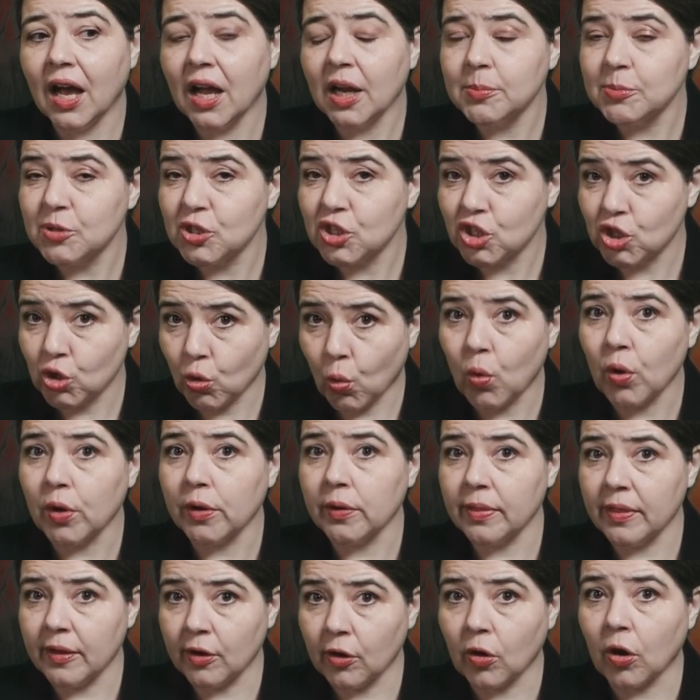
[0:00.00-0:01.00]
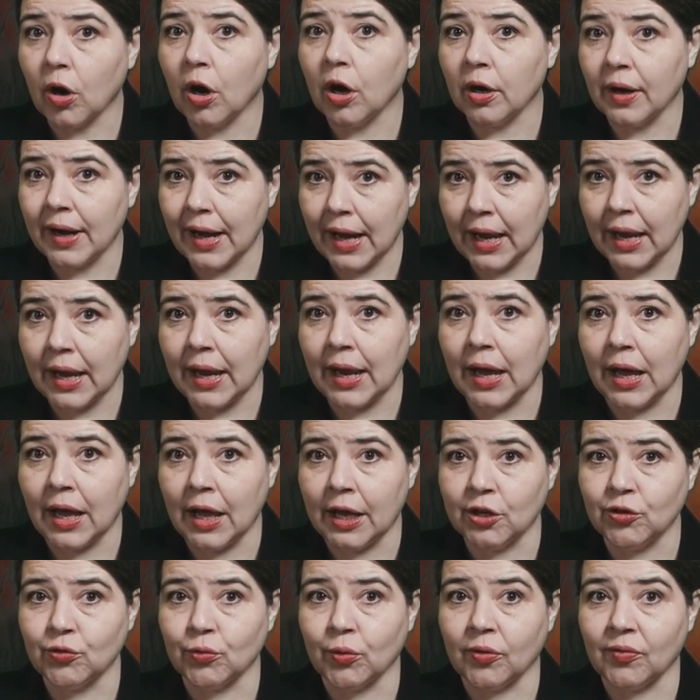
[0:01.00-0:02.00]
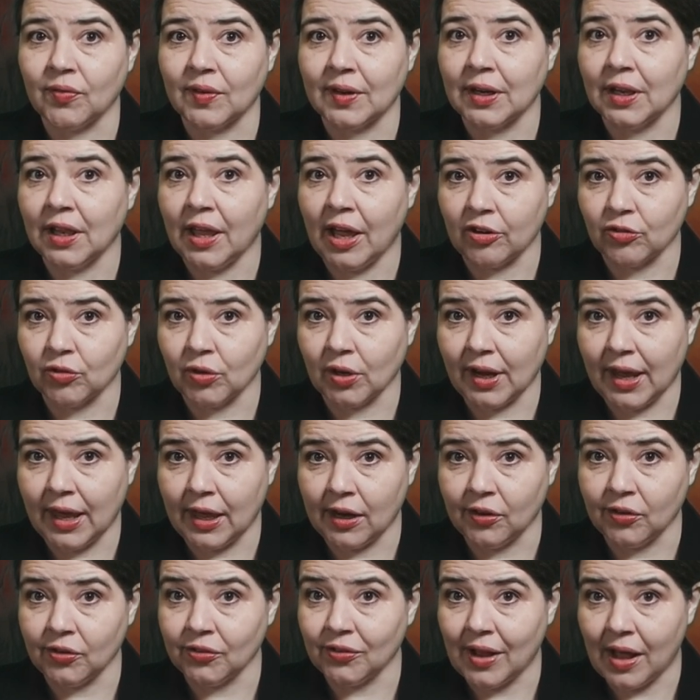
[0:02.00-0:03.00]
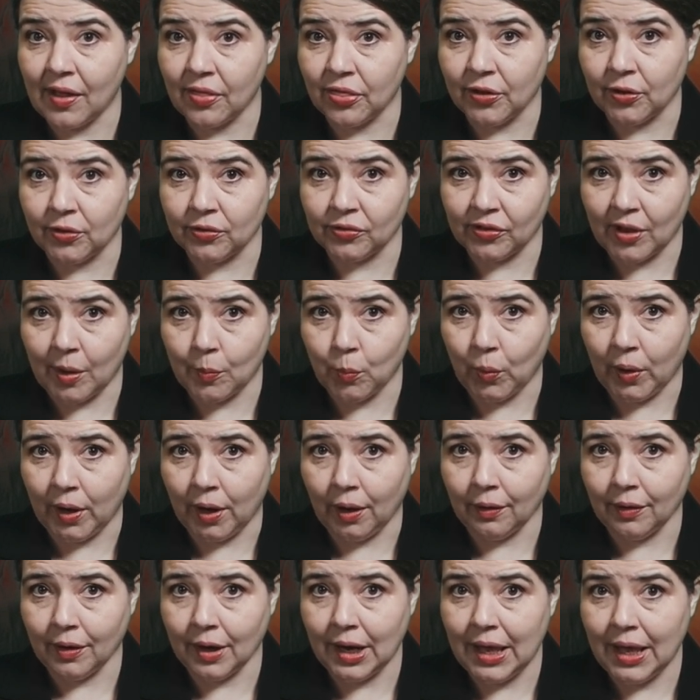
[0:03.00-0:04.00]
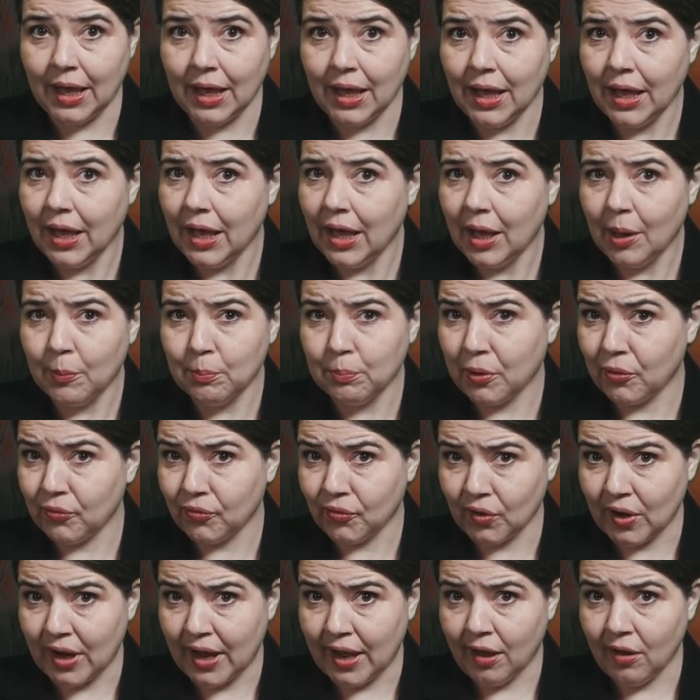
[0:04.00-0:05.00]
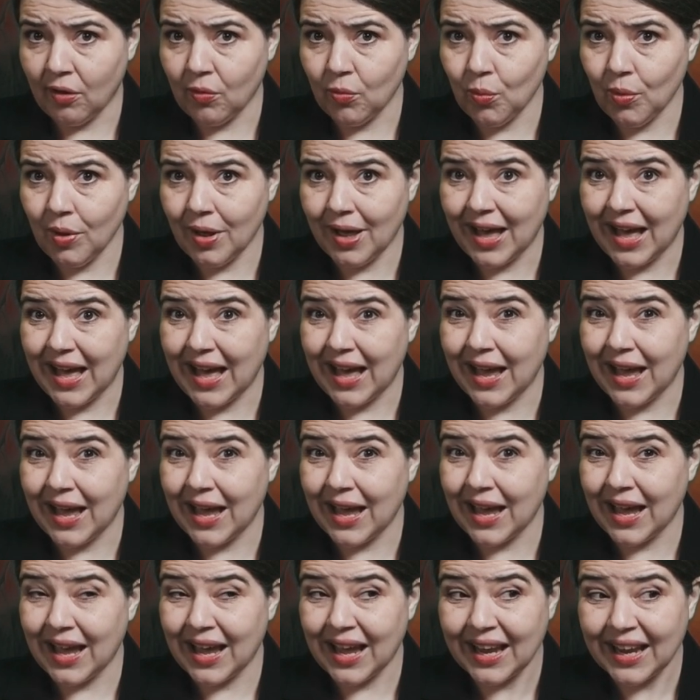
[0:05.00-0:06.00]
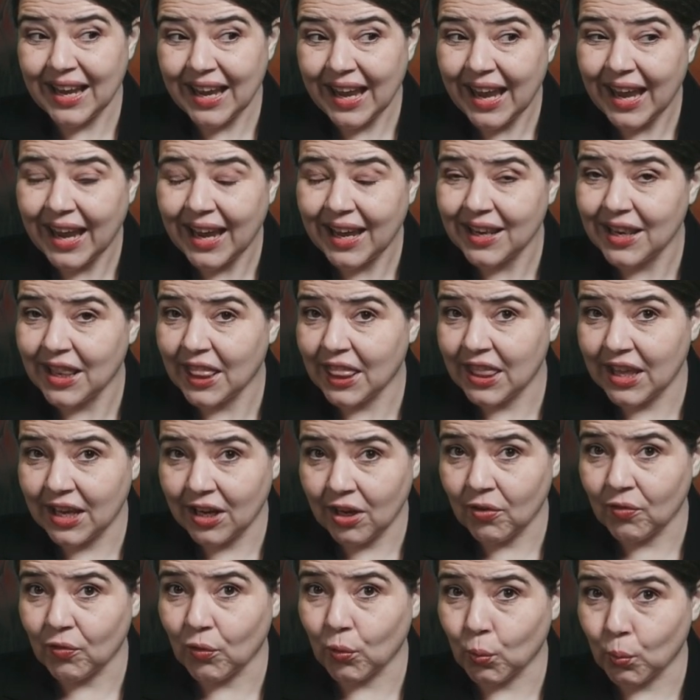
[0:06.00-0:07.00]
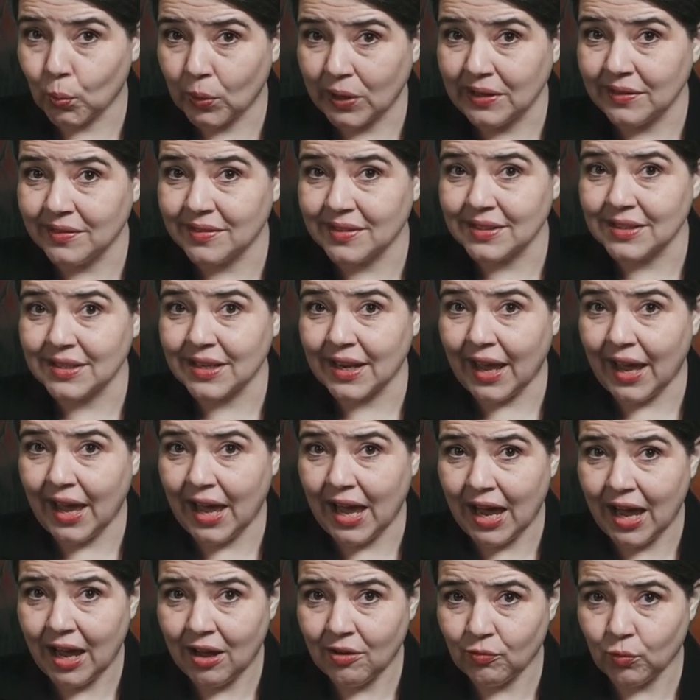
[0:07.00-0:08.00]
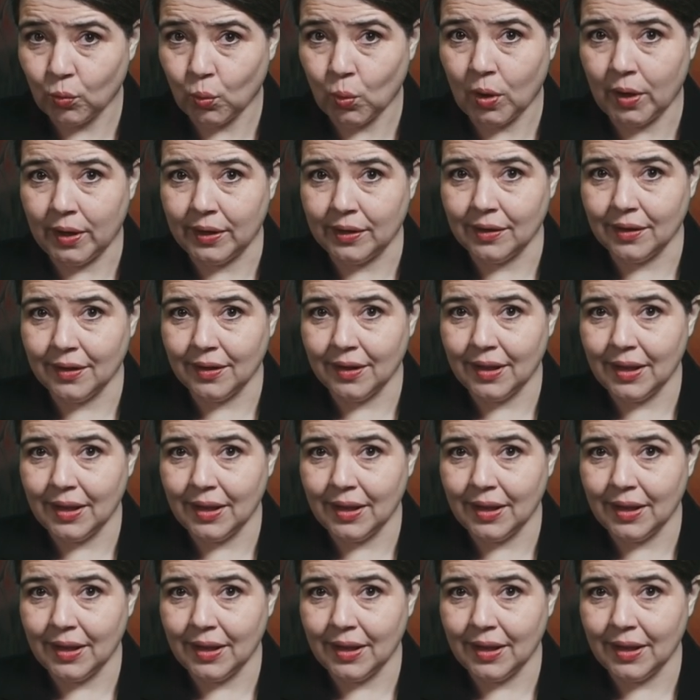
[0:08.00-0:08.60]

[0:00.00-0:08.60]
I'm sure there are AI driven electric kettles out there somewhere. But for now, I can't think of a reason to have one.